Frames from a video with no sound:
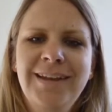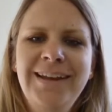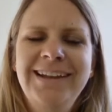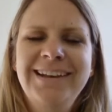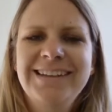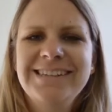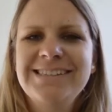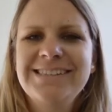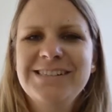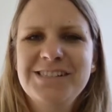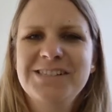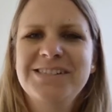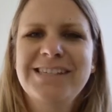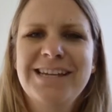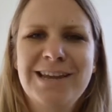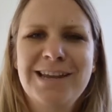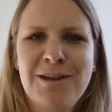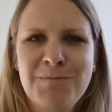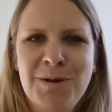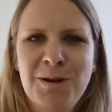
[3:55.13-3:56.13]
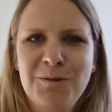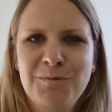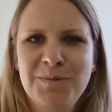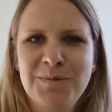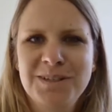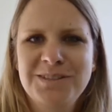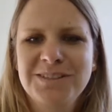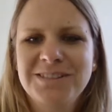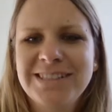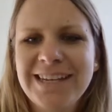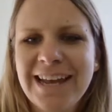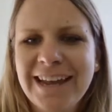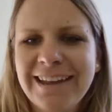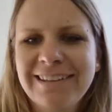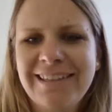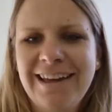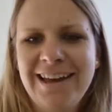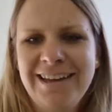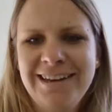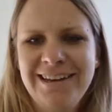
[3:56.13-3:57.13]
Let's just take a moment to take
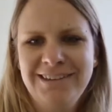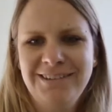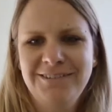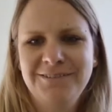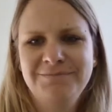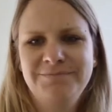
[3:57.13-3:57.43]
that in.